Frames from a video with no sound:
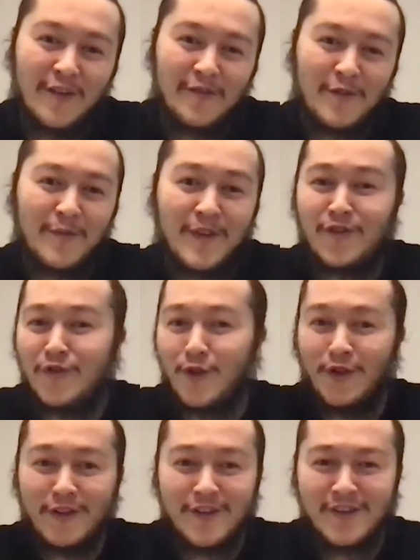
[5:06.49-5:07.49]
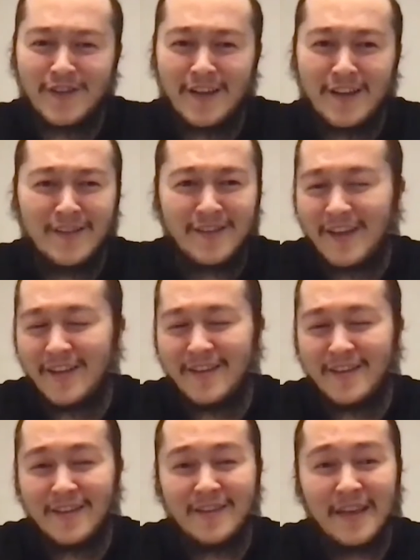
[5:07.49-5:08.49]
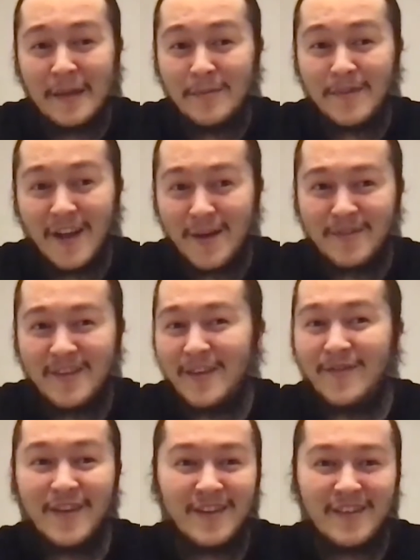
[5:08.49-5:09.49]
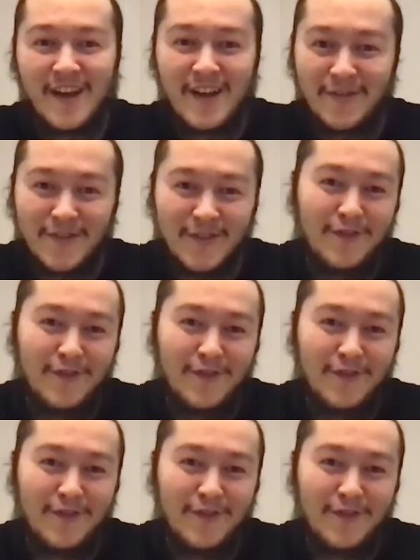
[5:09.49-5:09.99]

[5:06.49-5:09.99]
from their shoulders at the same time saving lives.